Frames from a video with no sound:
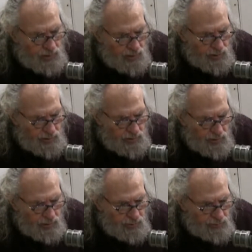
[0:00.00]
And
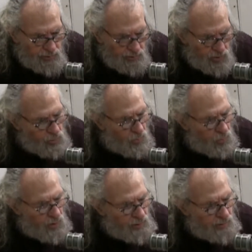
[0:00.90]
then
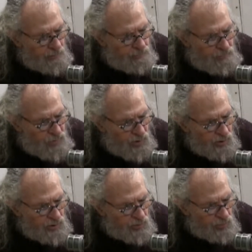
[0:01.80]
when
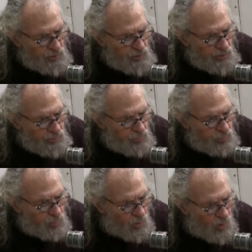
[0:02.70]
the world
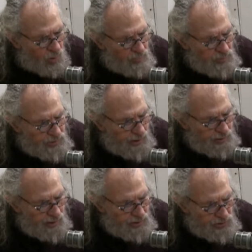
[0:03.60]
warms,
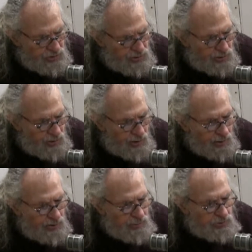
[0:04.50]
that glacier
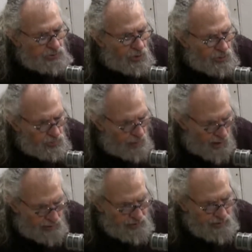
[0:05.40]
goes
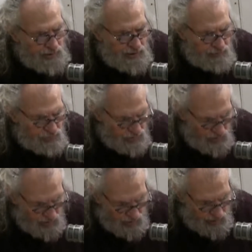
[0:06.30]
back and leaves
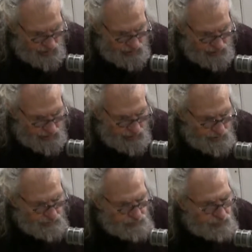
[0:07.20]
a uh,
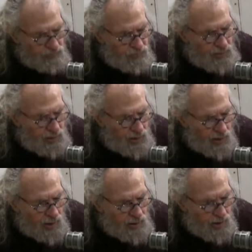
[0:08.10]

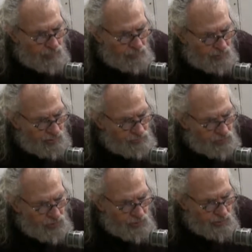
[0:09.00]
a lump of
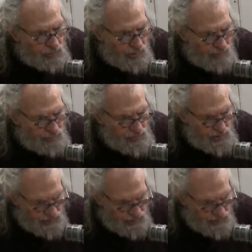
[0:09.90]
gravel